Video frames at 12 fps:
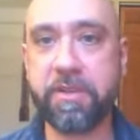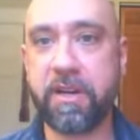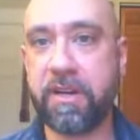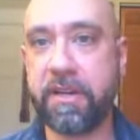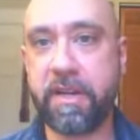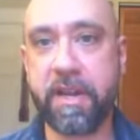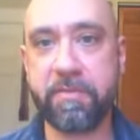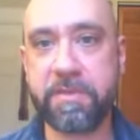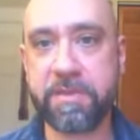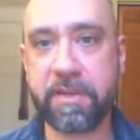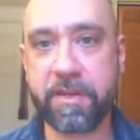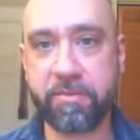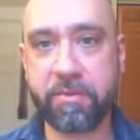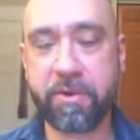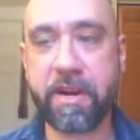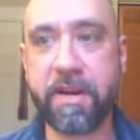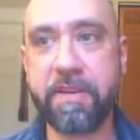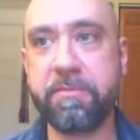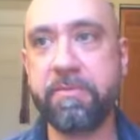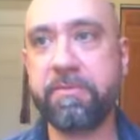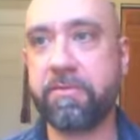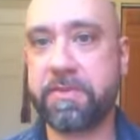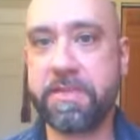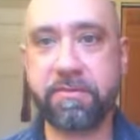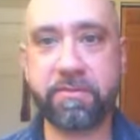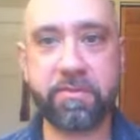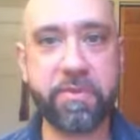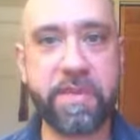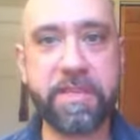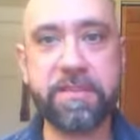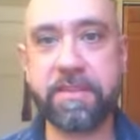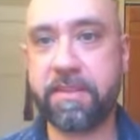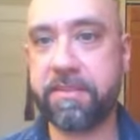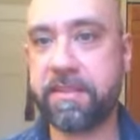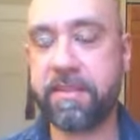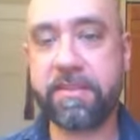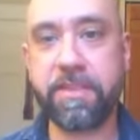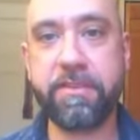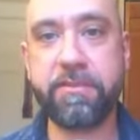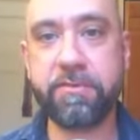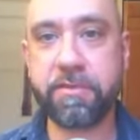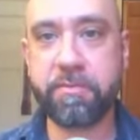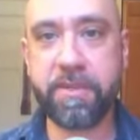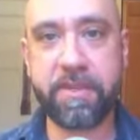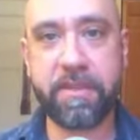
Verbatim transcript: on Amazon Prime for several weeks and has continued to be